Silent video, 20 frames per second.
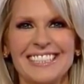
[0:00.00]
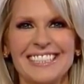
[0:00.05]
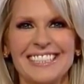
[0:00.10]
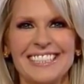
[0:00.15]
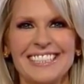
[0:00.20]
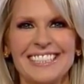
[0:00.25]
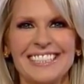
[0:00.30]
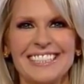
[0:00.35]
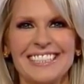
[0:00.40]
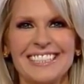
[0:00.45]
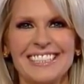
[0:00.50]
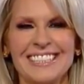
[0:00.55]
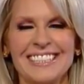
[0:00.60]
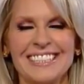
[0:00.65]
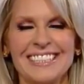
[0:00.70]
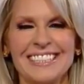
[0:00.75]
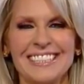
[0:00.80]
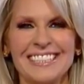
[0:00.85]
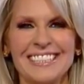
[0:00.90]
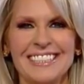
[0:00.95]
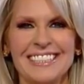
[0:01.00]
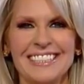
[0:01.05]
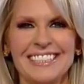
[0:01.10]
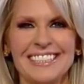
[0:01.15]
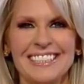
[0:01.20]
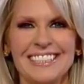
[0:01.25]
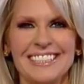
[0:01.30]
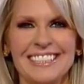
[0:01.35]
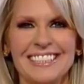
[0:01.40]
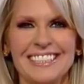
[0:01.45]

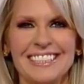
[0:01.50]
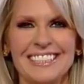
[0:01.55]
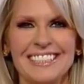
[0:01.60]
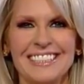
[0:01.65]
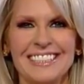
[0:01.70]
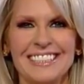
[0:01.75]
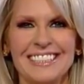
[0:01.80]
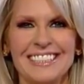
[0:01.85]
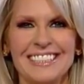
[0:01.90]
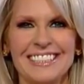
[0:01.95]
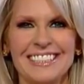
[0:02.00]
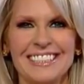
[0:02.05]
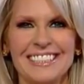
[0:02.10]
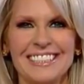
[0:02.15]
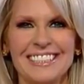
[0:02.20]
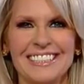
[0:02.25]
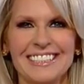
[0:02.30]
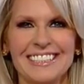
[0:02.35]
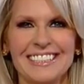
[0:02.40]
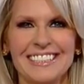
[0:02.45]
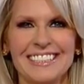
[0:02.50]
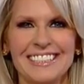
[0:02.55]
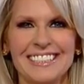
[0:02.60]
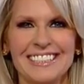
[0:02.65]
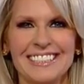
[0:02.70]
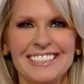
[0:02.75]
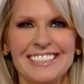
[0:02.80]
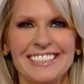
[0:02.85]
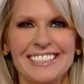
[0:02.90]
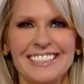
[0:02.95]

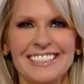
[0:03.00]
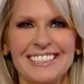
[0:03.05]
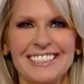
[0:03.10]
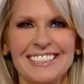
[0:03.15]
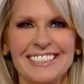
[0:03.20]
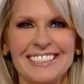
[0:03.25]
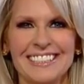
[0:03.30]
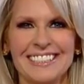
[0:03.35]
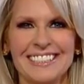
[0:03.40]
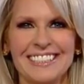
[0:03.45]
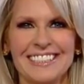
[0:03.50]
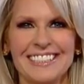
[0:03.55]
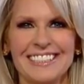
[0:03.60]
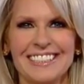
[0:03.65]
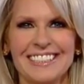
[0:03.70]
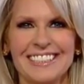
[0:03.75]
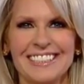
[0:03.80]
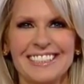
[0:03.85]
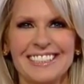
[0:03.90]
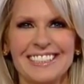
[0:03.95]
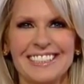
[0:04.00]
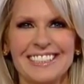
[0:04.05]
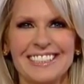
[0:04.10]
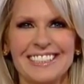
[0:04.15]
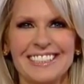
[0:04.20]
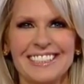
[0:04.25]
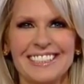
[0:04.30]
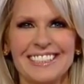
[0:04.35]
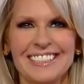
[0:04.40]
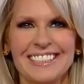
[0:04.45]

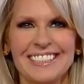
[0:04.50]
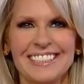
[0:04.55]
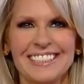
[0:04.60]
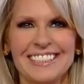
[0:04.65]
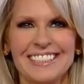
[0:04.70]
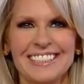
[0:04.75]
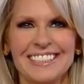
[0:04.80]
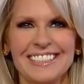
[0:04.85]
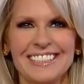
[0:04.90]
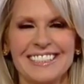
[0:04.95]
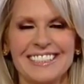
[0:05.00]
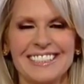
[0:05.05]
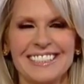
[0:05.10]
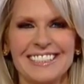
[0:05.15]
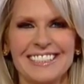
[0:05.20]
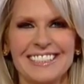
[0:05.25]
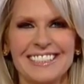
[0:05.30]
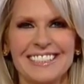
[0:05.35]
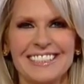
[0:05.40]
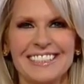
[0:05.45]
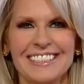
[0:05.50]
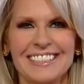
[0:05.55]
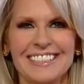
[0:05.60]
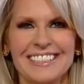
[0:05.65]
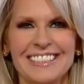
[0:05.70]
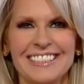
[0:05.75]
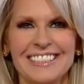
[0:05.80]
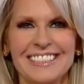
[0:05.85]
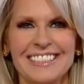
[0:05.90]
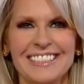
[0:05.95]
(silent)